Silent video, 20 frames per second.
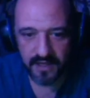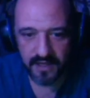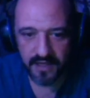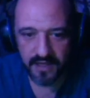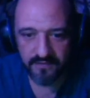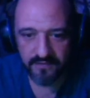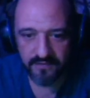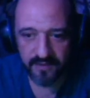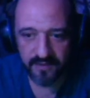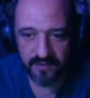
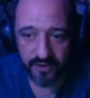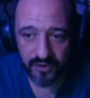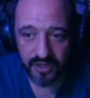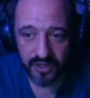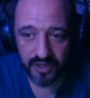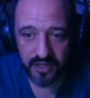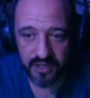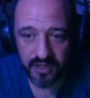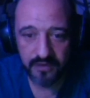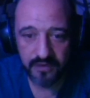If I'm not
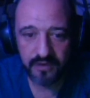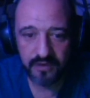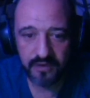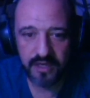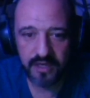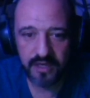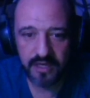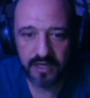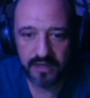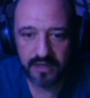here
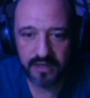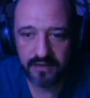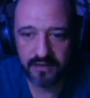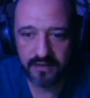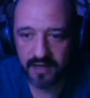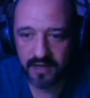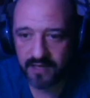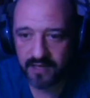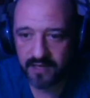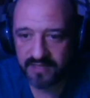and the
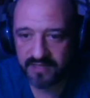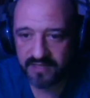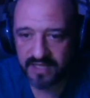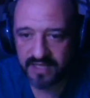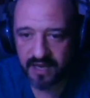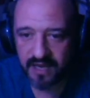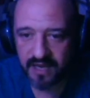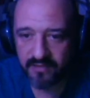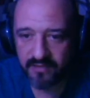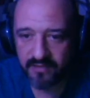enemies come,